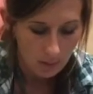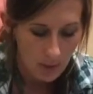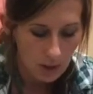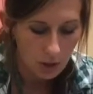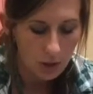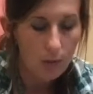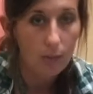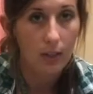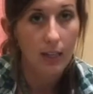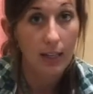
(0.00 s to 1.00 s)
Make sure
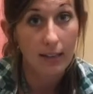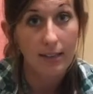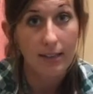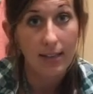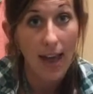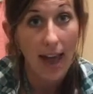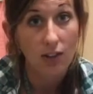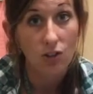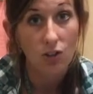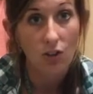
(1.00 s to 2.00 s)
it really gets
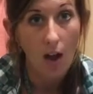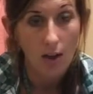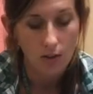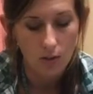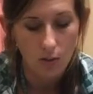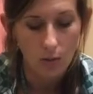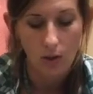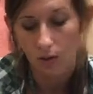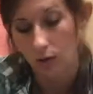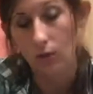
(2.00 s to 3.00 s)
attached onto the
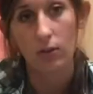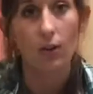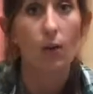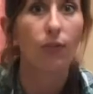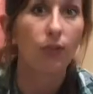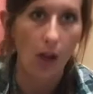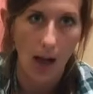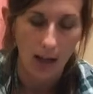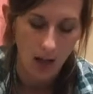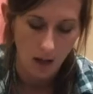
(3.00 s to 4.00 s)
wheel so it doesn't go
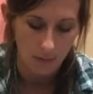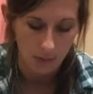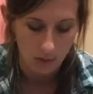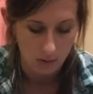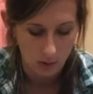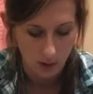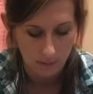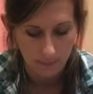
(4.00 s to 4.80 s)
flying off when you start.